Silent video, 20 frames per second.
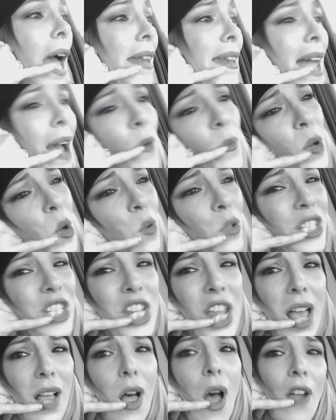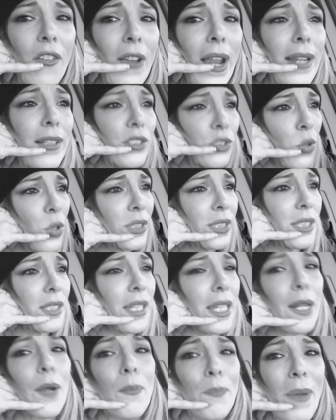And now I'm going to jail. All right, talk to you
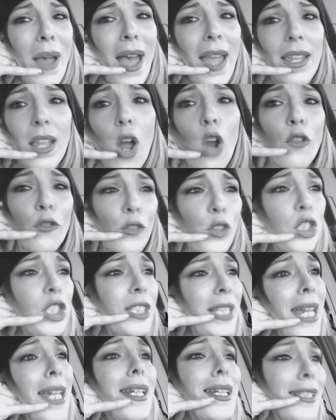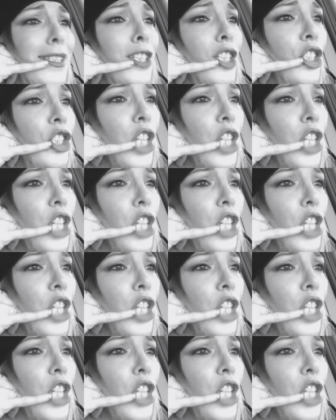later. Bye, our first date is in